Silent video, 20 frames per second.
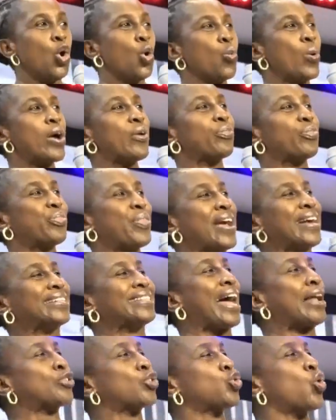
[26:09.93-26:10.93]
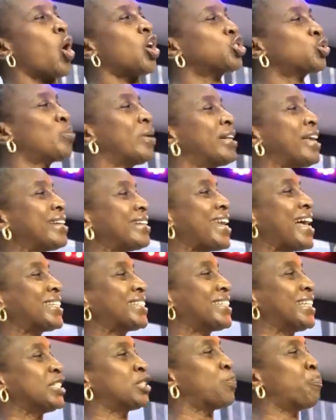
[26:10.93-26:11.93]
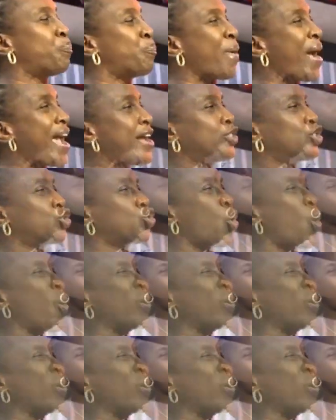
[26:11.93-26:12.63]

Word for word: We think that God's willingness is based